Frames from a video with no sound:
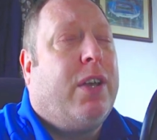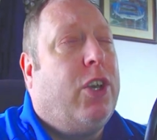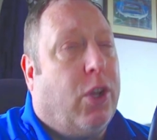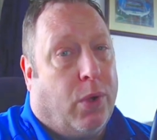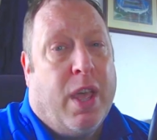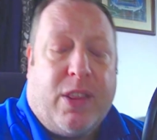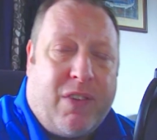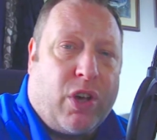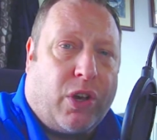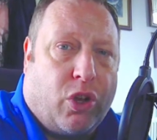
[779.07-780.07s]
No,
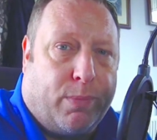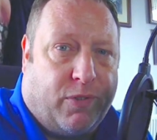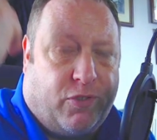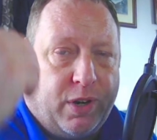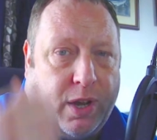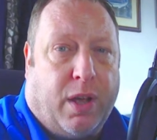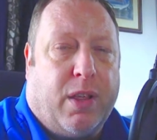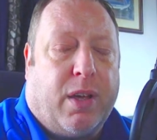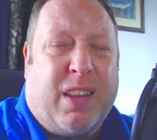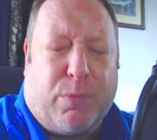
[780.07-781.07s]
they've got to come up for
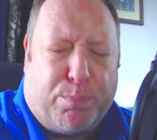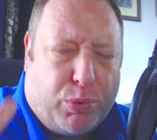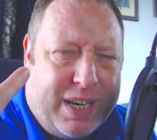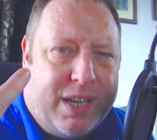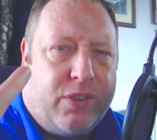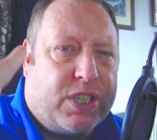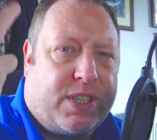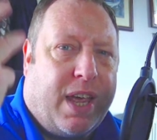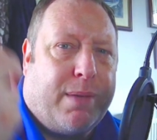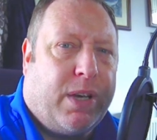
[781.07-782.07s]
air and breathe the
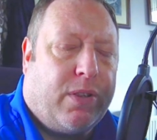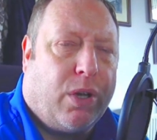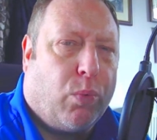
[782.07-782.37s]
same air that